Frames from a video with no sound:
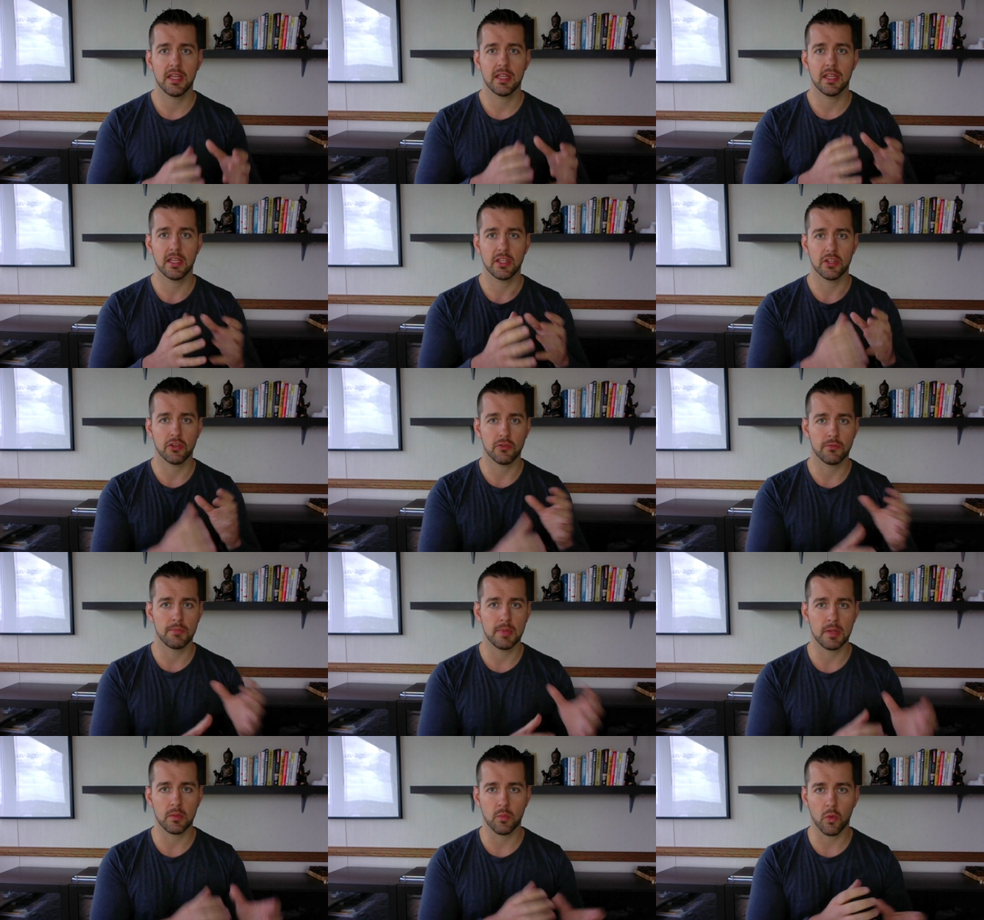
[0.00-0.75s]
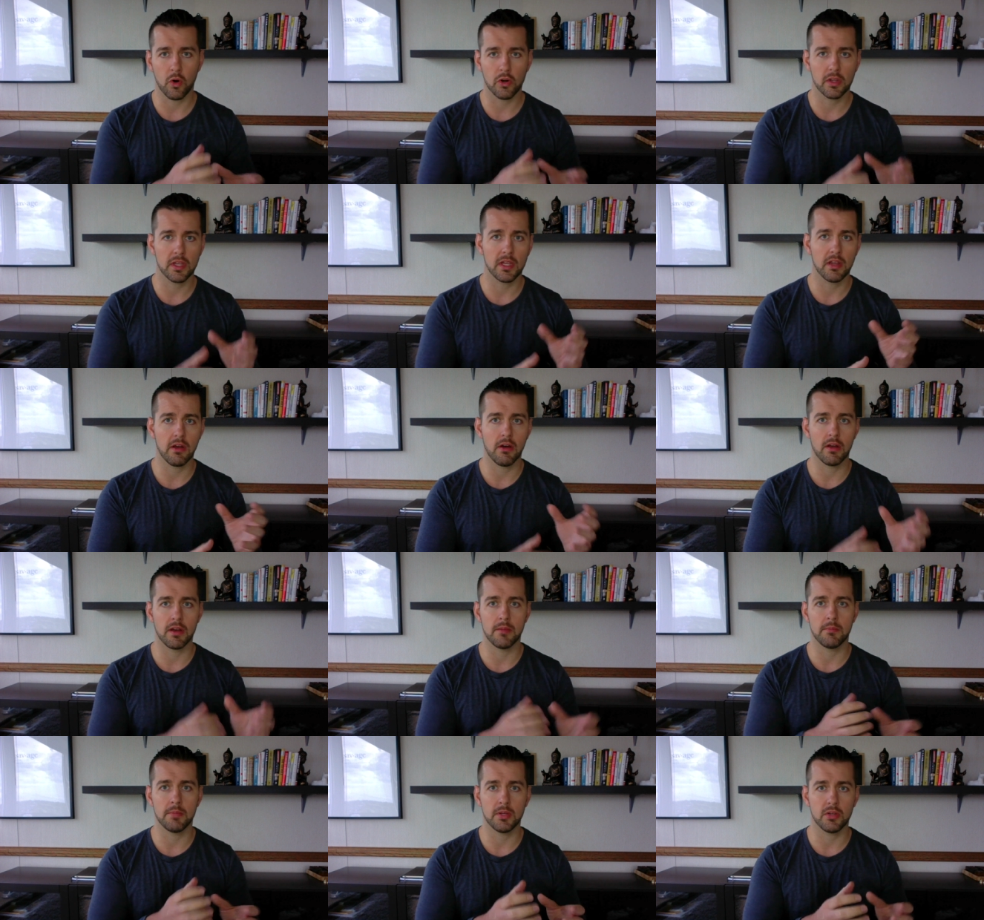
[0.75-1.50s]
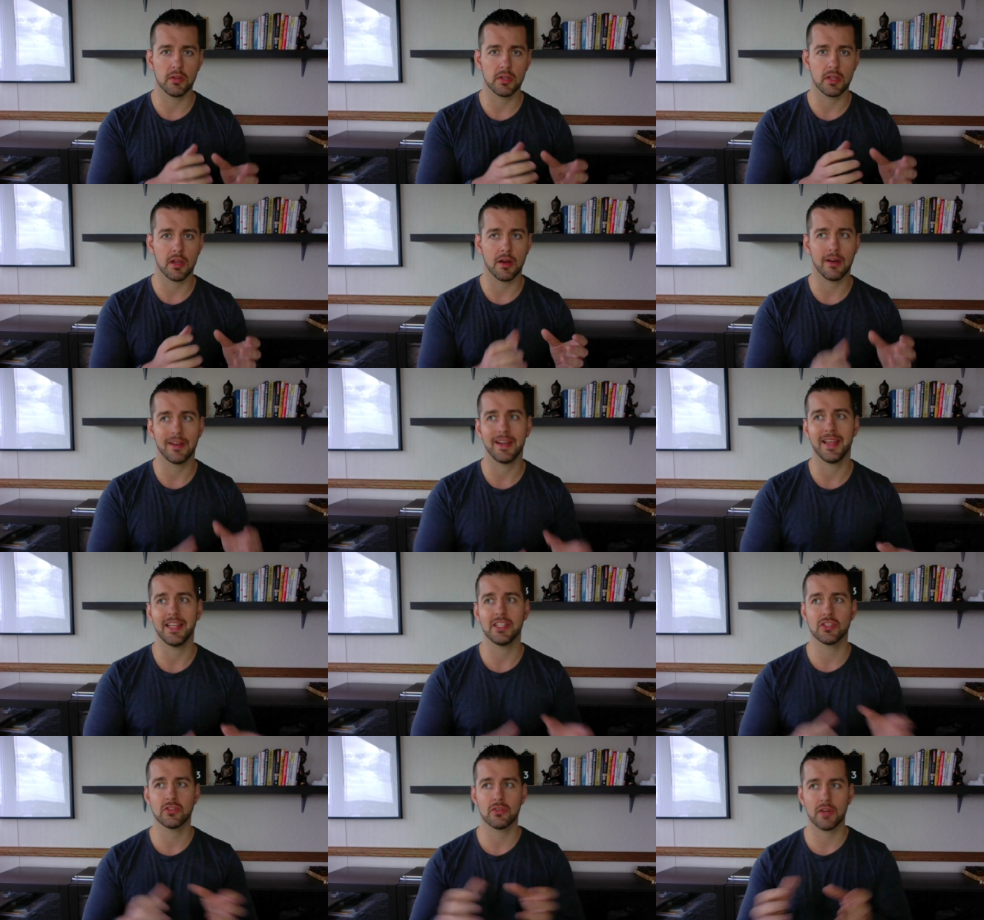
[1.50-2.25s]
that you've been working on and building on
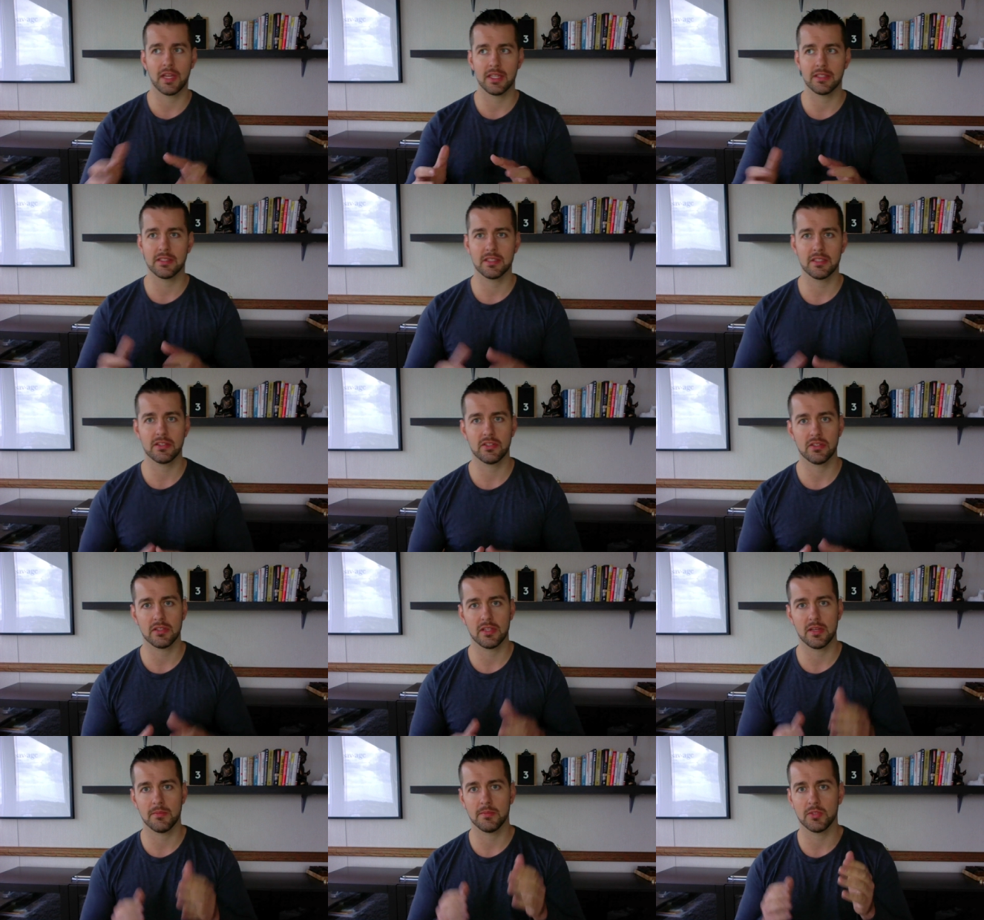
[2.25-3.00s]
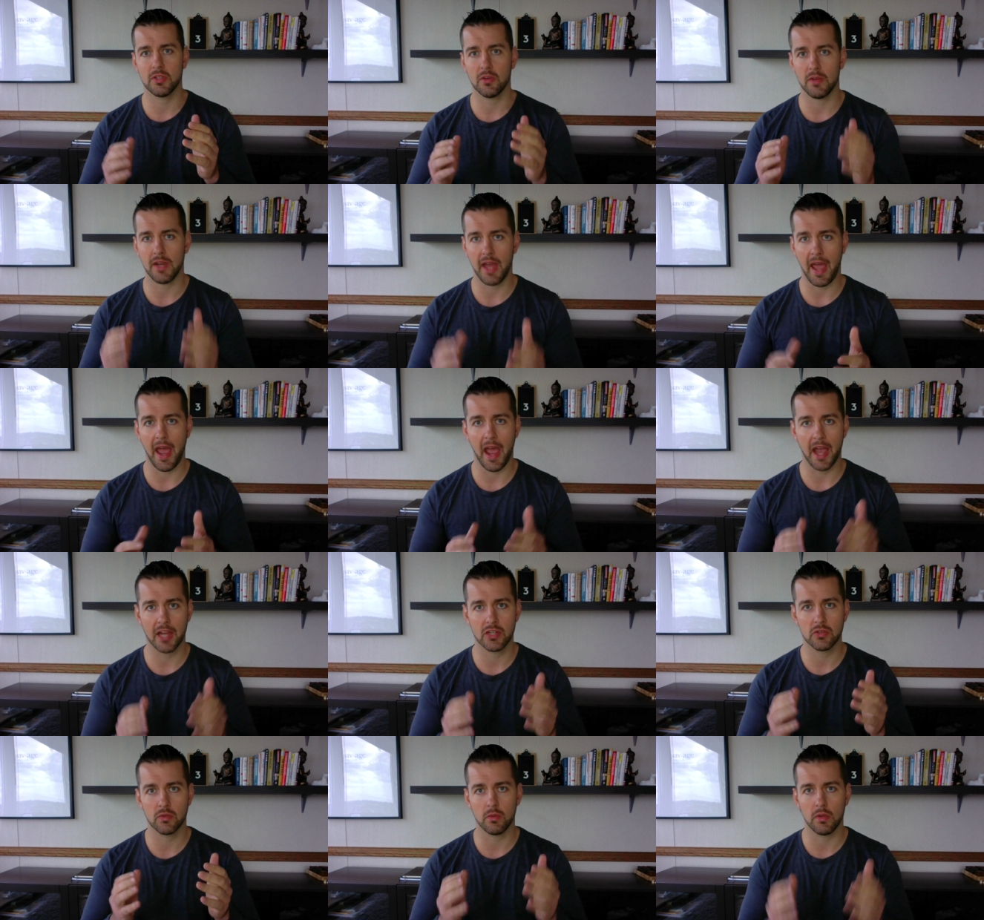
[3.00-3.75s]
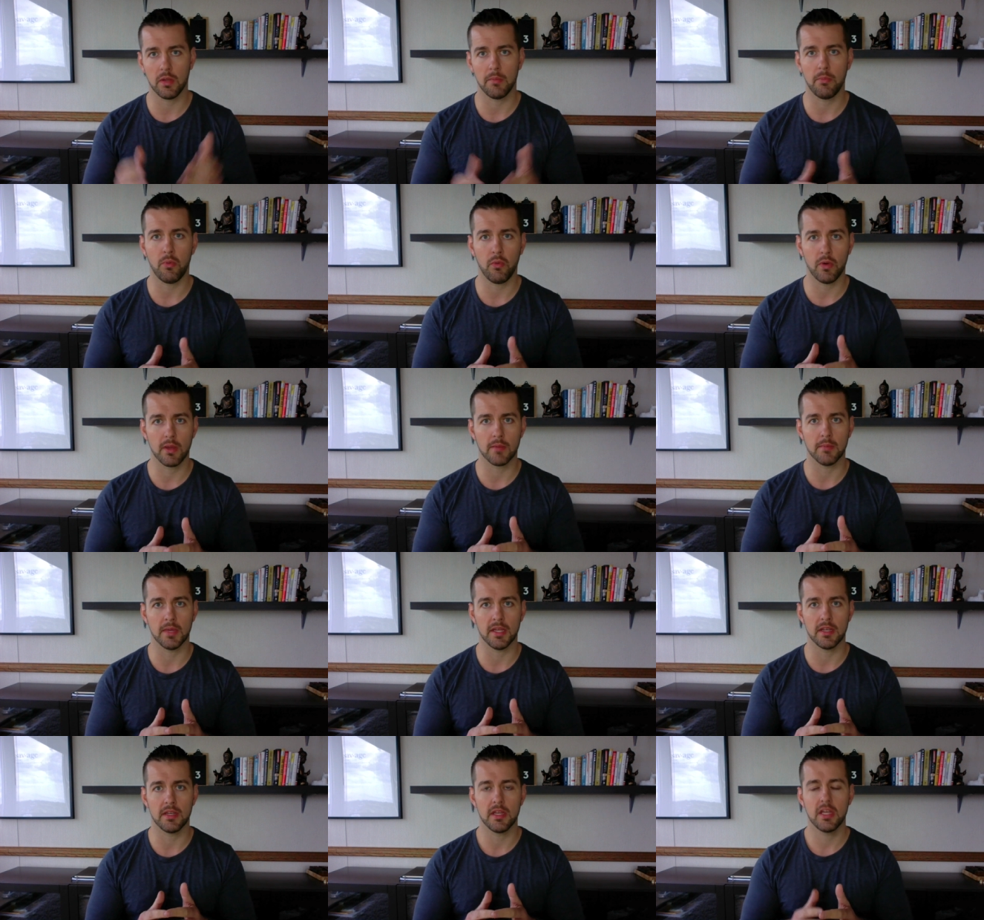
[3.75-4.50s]
and transition them to an actual
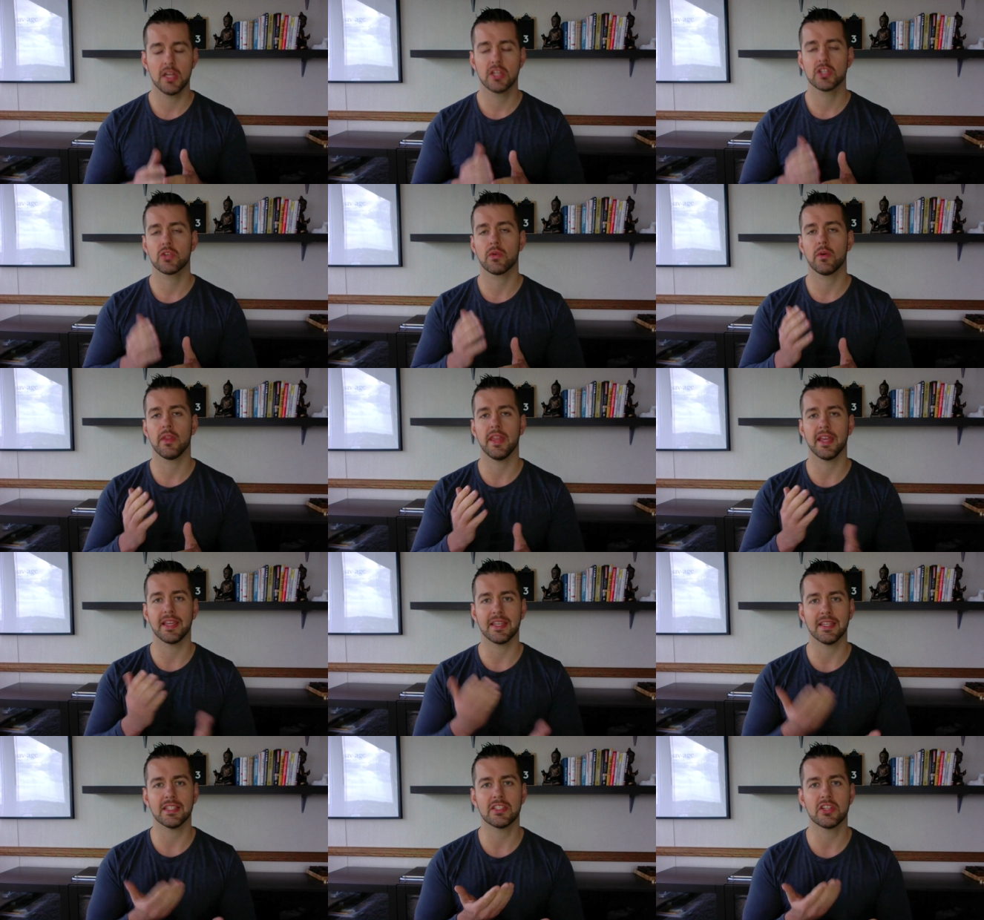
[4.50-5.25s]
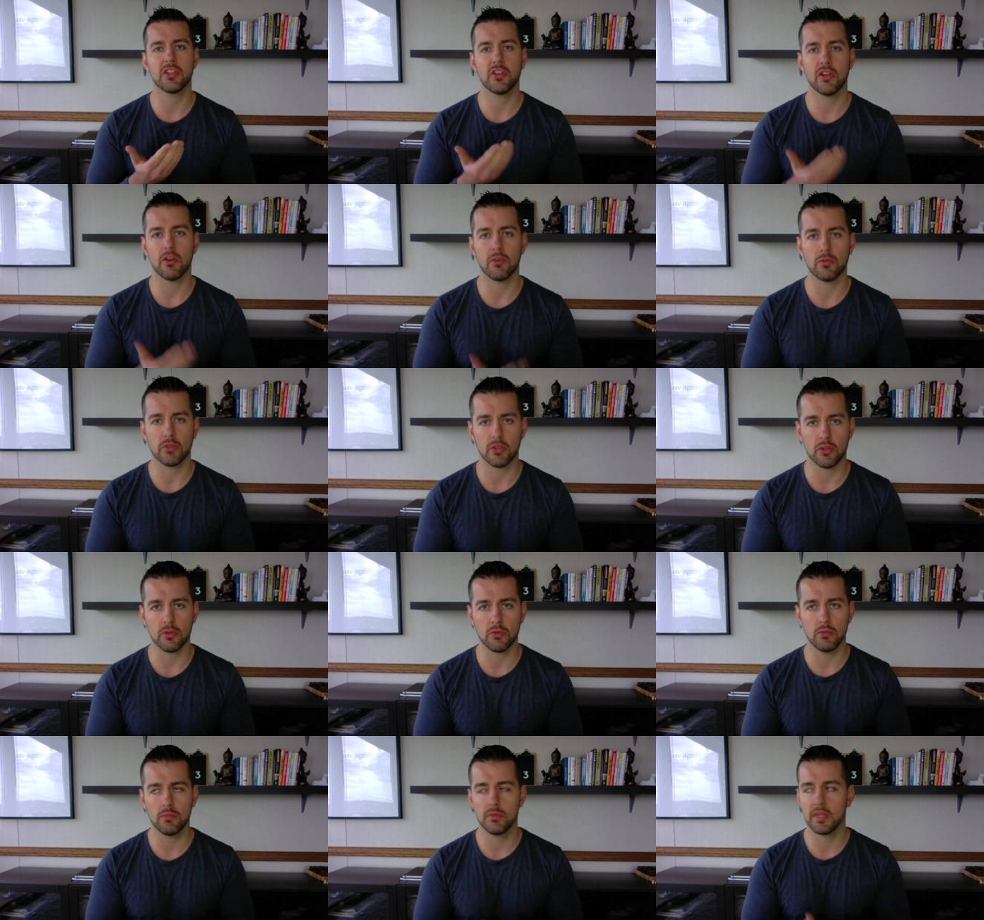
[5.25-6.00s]
appointment to where they get to know you,